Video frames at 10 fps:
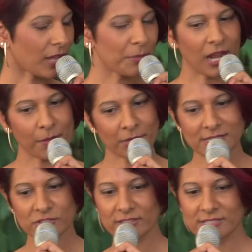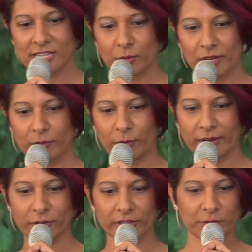I mean, I'm not suggesting that we
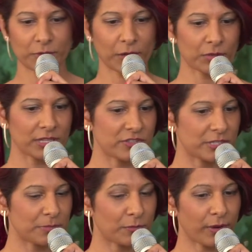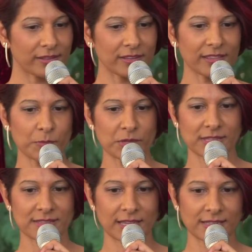raise our kids without religion, but raising them with
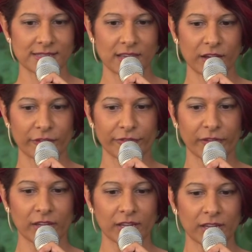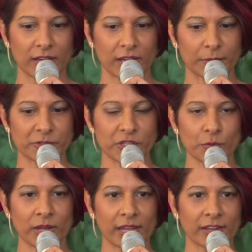the sense of um,
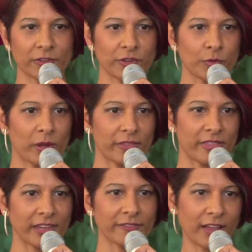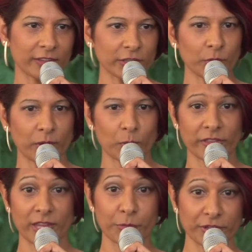tuning into what they value and where
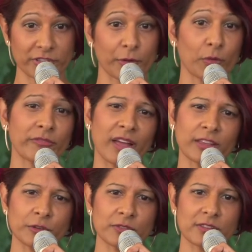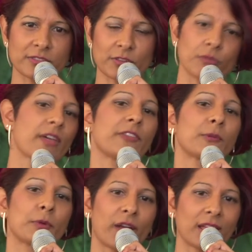they breach their own values so that their
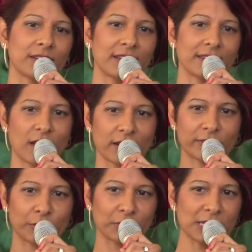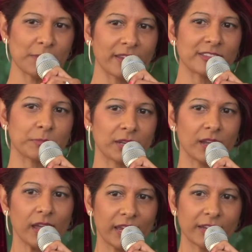morality is not externally based, but
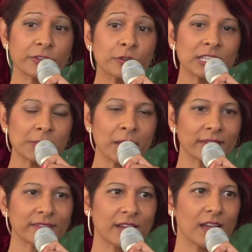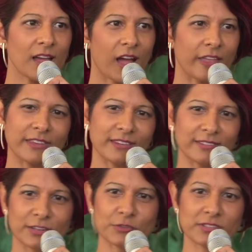internally based, I think is
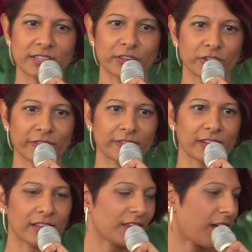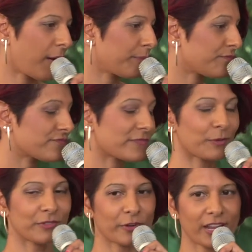an interesting shift um, that
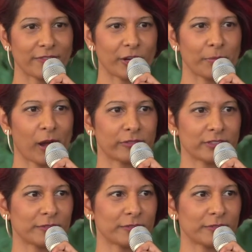was had a very powerful